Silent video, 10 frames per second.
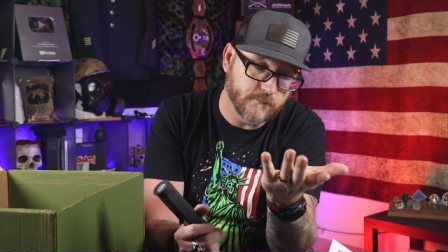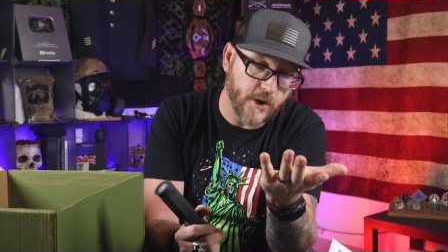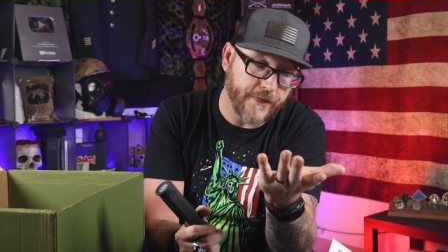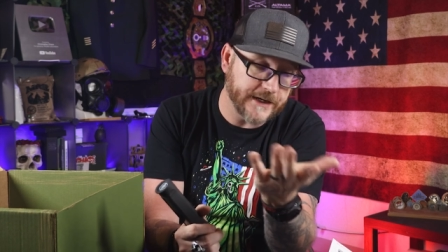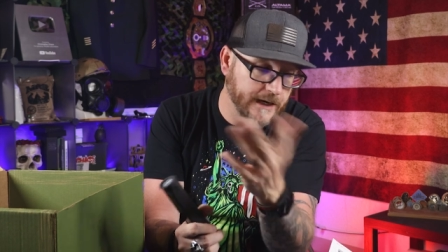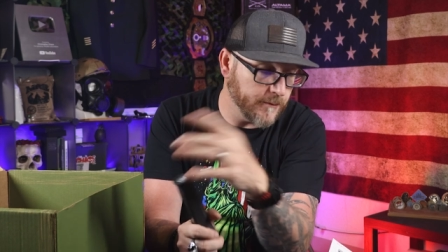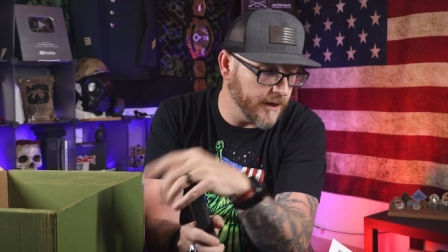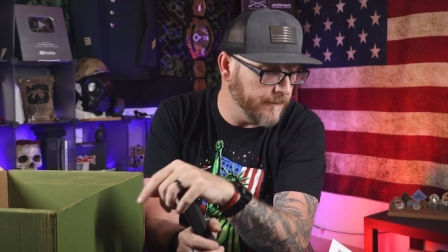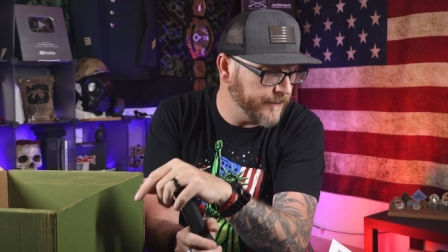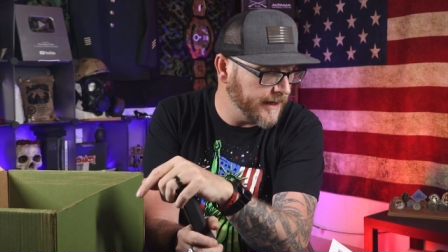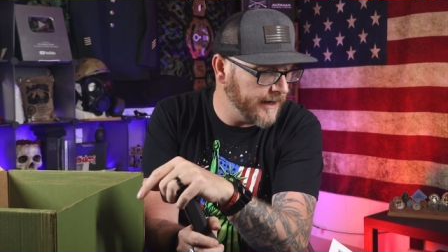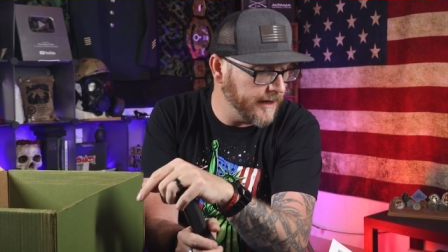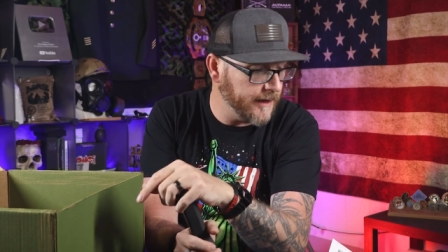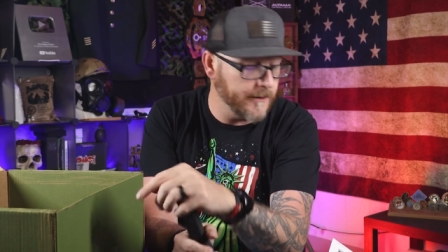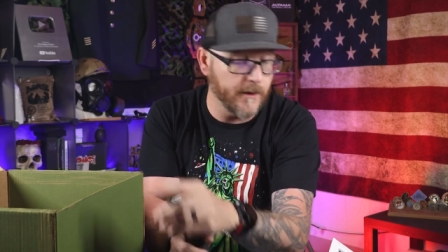What do you think down below?
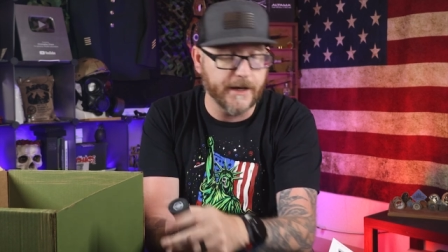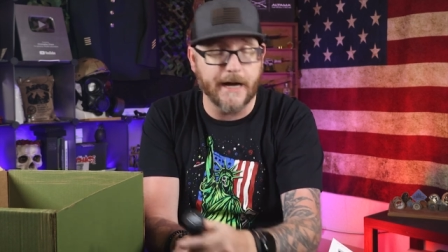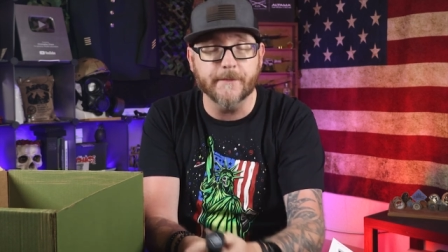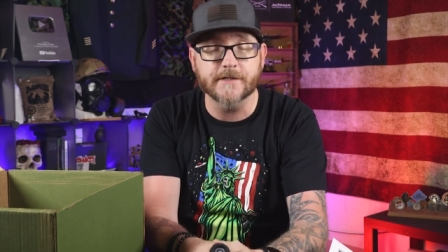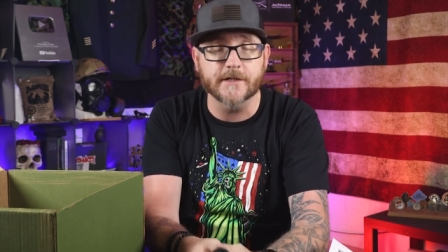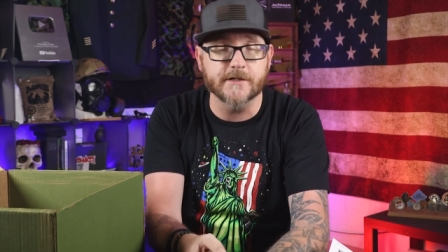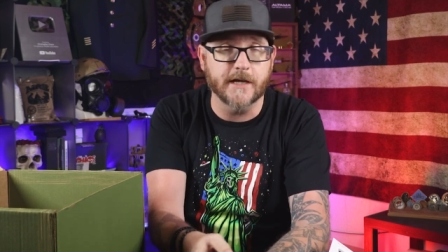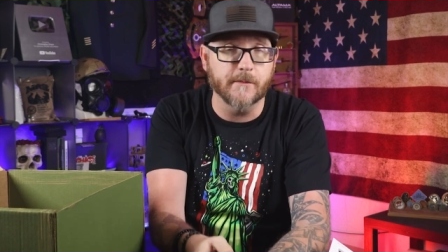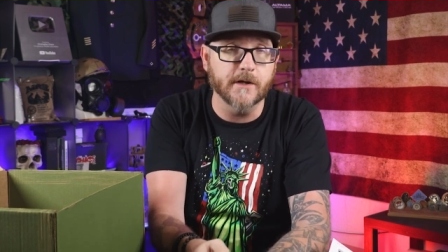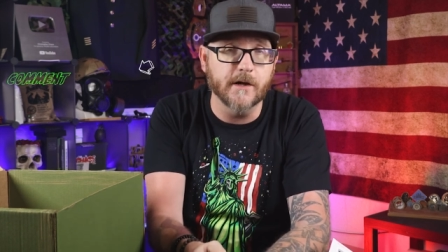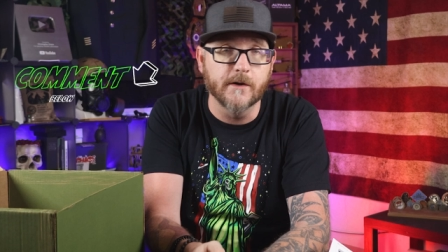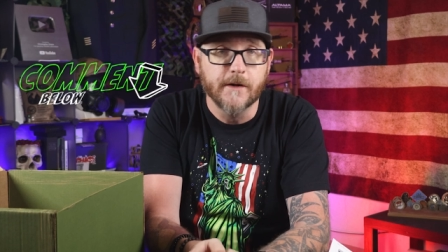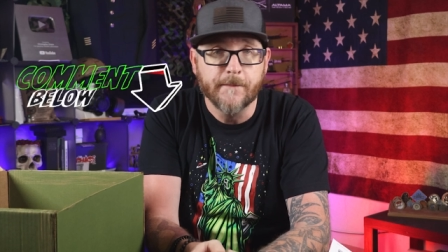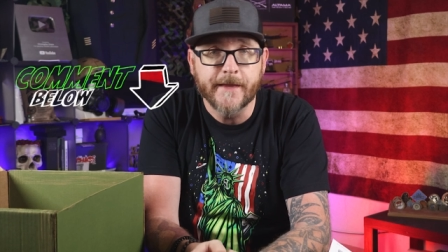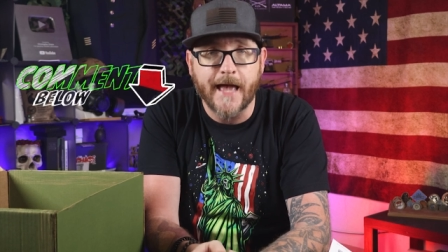Uh, let me know in the comment section down below
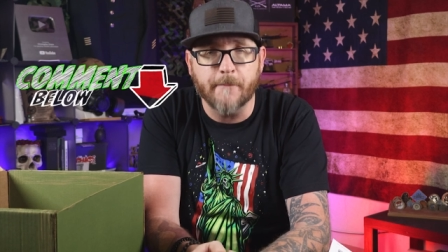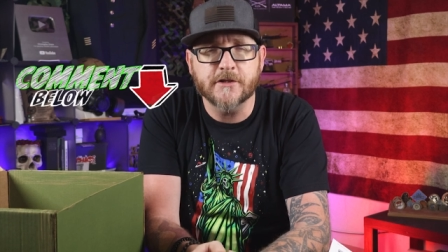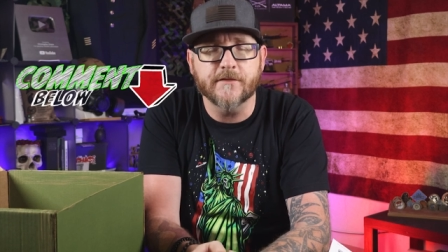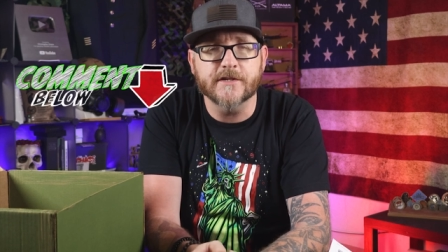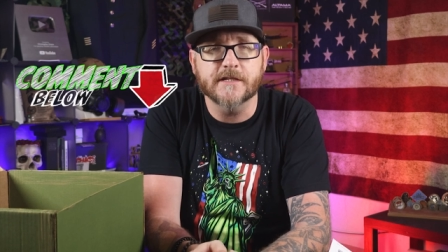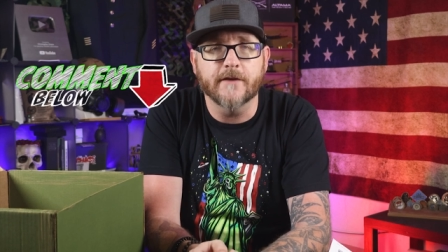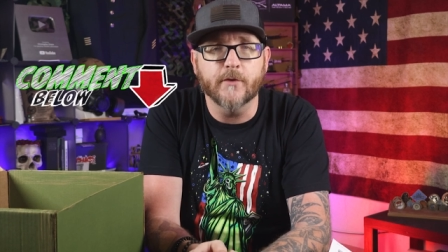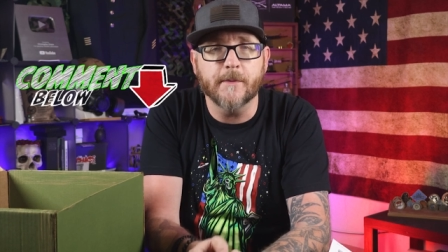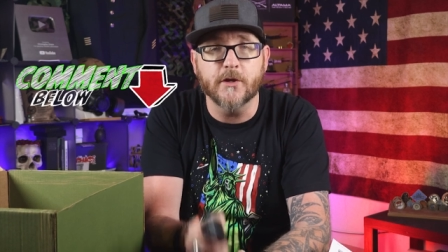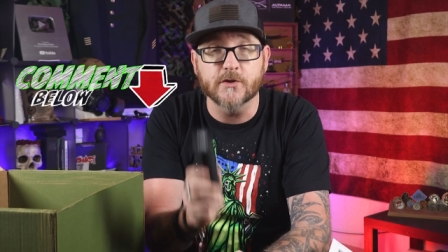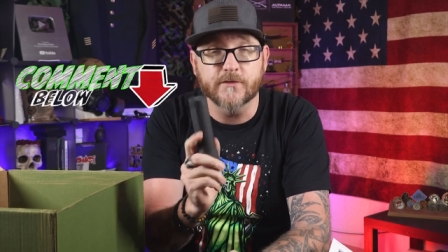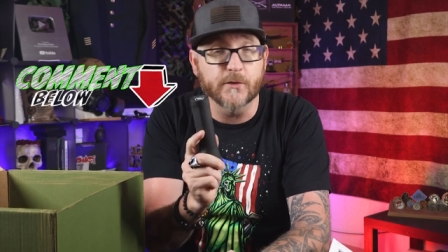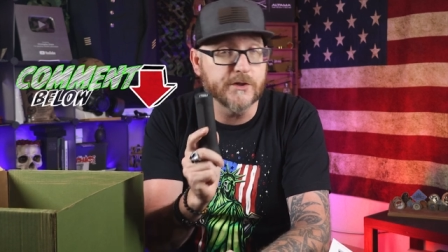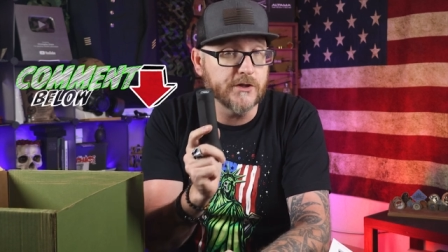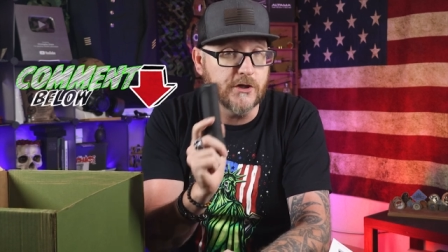how much of this stuff would be
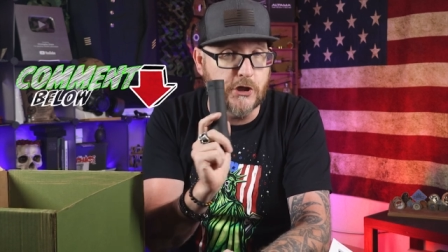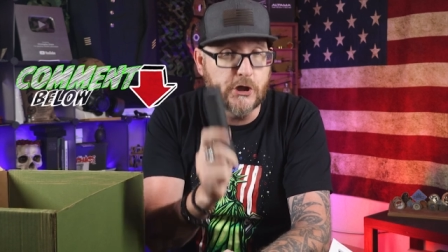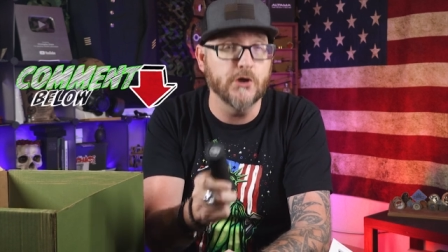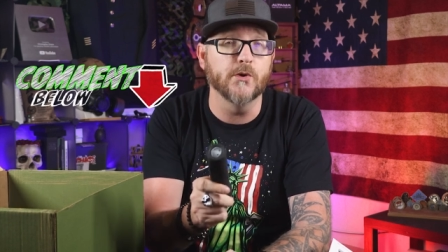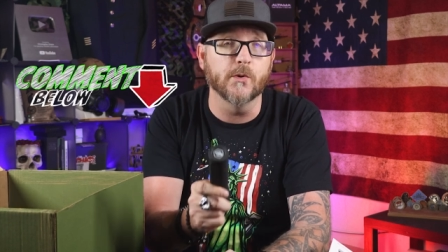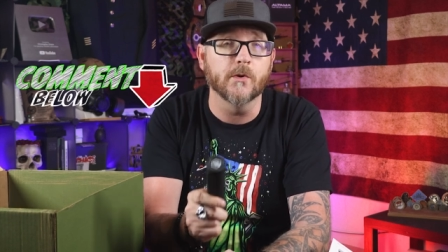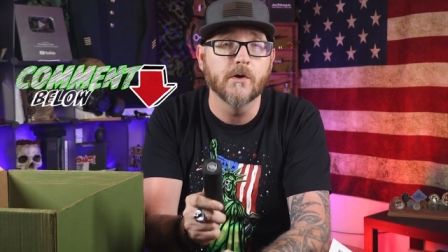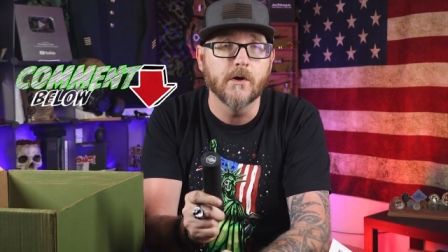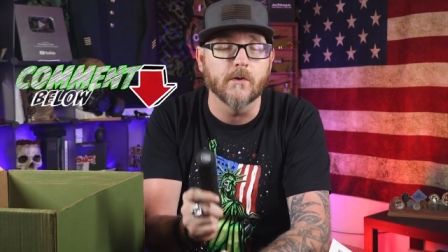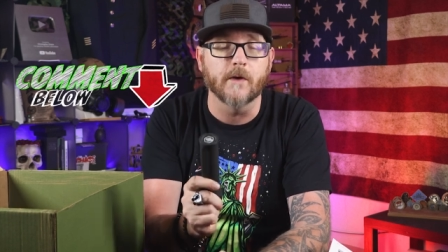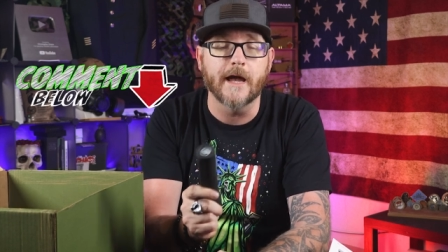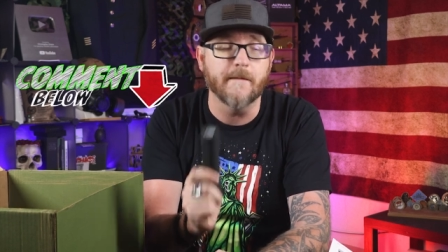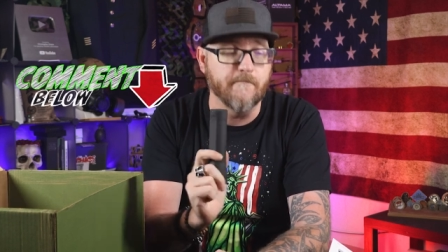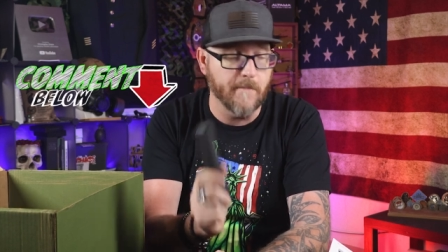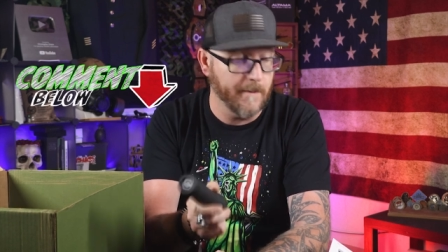useful to you, right?